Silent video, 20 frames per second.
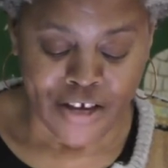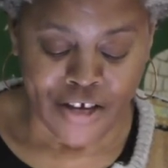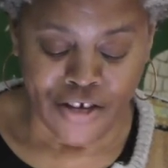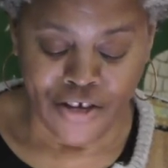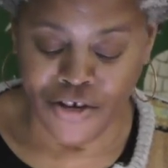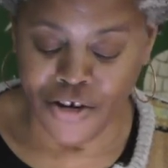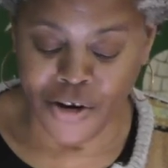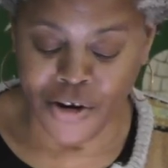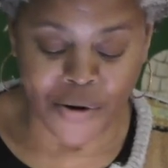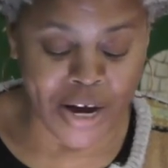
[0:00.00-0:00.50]

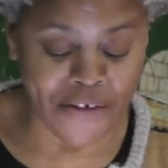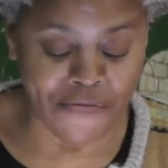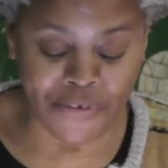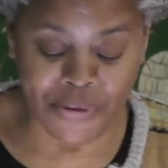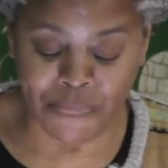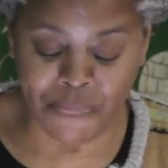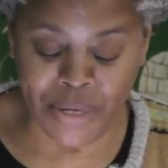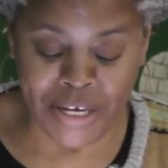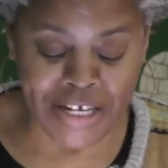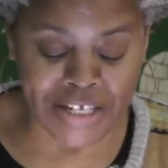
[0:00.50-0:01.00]
You know,
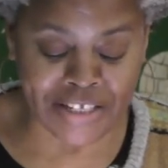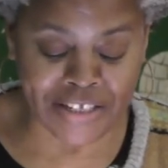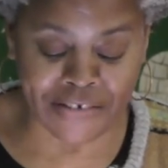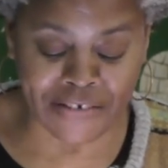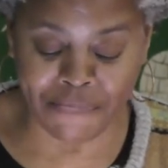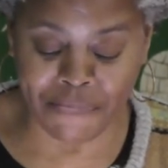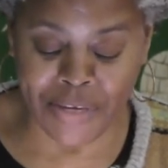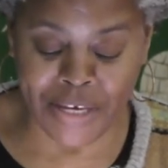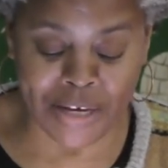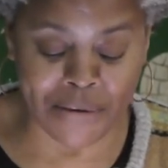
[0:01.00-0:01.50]
every piece
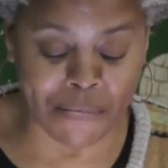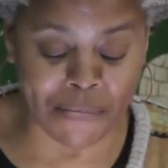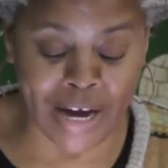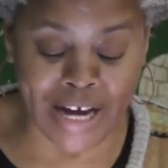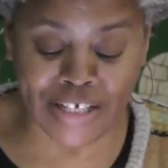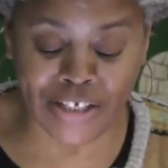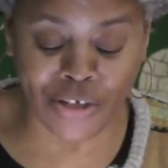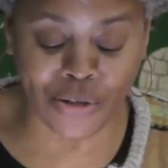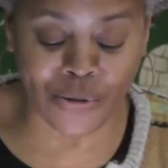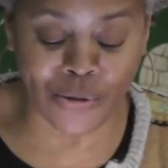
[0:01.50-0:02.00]
of me and
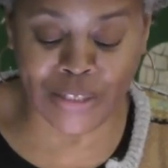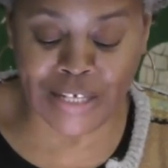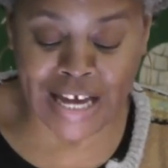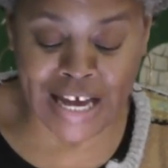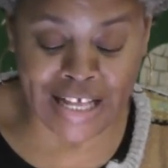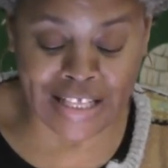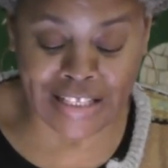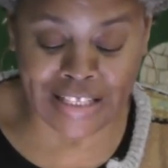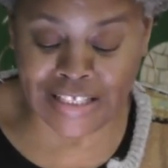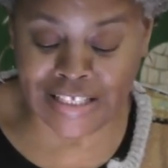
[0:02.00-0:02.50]
my
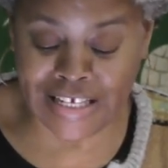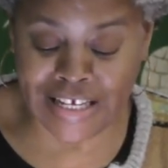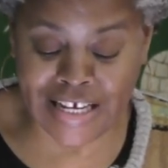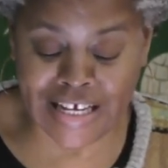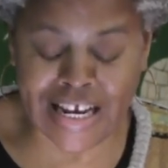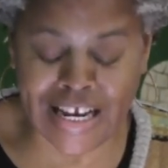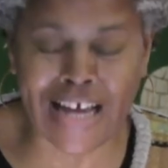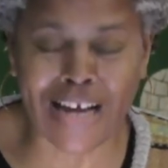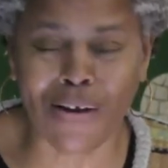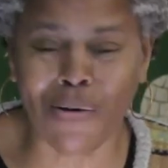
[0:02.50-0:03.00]
totality,
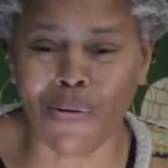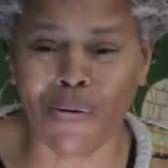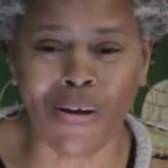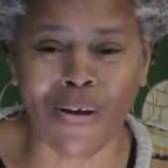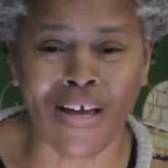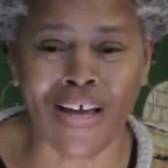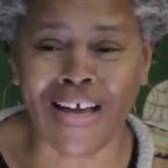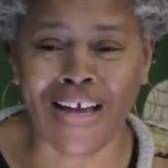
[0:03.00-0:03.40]
and I don't,